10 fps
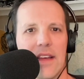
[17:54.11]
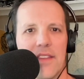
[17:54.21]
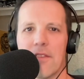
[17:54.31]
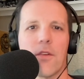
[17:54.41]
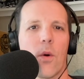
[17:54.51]
And
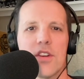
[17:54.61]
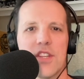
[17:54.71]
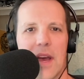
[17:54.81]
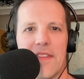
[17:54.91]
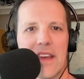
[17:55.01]
then, of course,
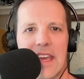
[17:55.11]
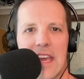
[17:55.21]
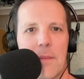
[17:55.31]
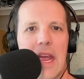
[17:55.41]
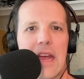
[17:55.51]
you had the
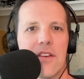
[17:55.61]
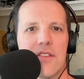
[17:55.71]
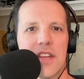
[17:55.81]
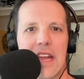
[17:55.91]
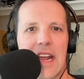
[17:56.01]
Kim
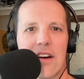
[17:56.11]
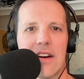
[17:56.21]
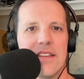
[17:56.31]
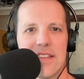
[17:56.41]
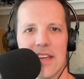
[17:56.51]
Anderson
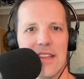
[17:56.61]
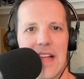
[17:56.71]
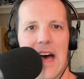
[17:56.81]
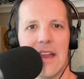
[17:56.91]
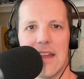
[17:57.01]
eras and a
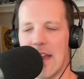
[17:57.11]
lot